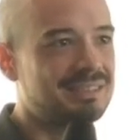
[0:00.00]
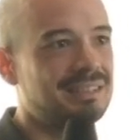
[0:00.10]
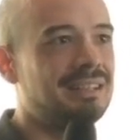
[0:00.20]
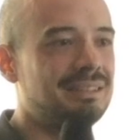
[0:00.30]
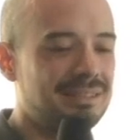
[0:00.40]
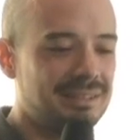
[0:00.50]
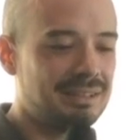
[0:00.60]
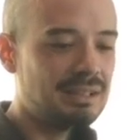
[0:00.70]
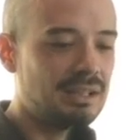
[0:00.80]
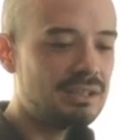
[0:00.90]
And
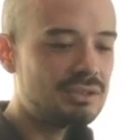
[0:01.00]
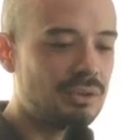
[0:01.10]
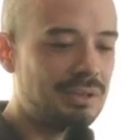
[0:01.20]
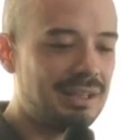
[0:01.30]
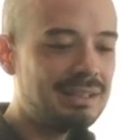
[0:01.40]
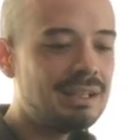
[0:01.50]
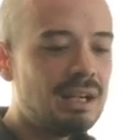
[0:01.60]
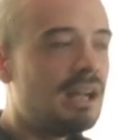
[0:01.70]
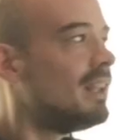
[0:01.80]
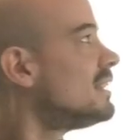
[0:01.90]
so then
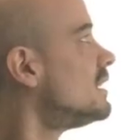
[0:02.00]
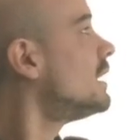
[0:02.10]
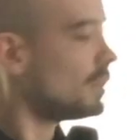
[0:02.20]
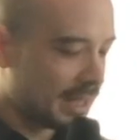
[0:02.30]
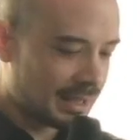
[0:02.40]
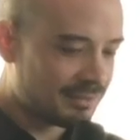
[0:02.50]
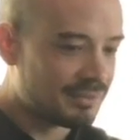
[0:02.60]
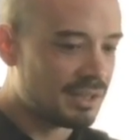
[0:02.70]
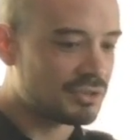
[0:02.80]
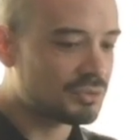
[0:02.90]
let's say that we have
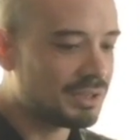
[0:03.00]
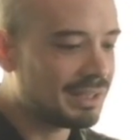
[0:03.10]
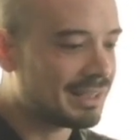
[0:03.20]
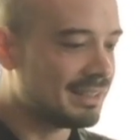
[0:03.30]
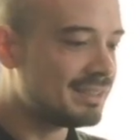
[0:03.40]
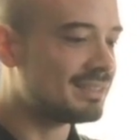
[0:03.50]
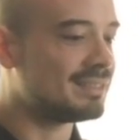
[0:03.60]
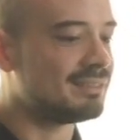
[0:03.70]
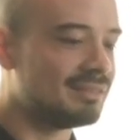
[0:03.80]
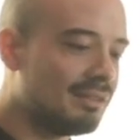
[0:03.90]
a string like this,
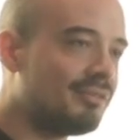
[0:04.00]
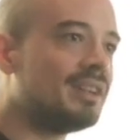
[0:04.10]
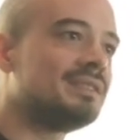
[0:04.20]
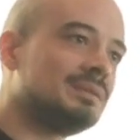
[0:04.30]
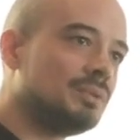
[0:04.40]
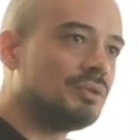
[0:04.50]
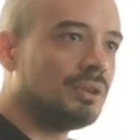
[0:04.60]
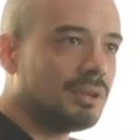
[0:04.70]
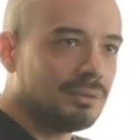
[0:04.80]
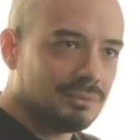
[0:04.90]
DevFest
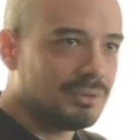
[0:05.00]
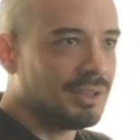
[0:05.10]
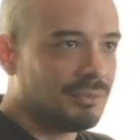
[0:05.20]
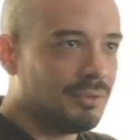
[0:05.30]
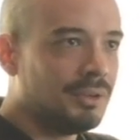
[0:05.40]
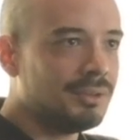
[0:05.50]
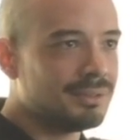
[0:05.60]
Montreal 2004.